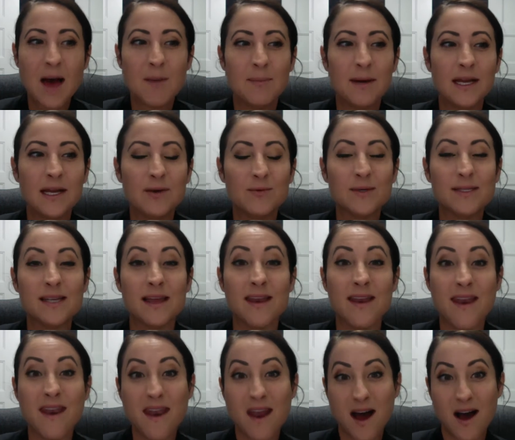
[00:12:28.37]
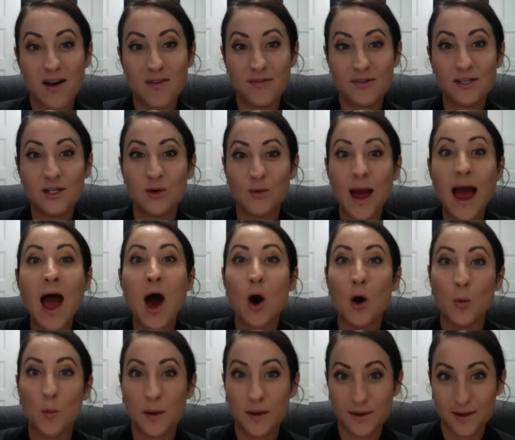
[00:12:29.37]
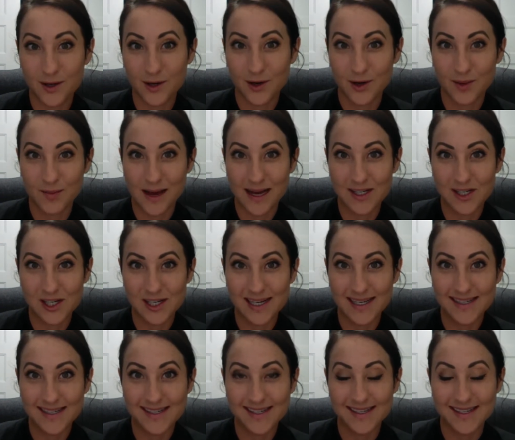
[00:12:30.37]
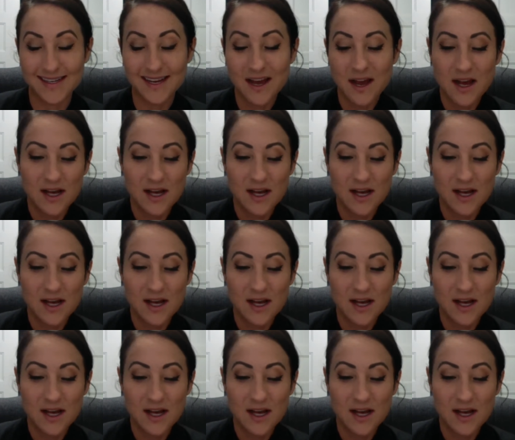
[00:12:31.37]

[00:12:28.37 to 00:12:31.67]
but it was enough to help your imagination.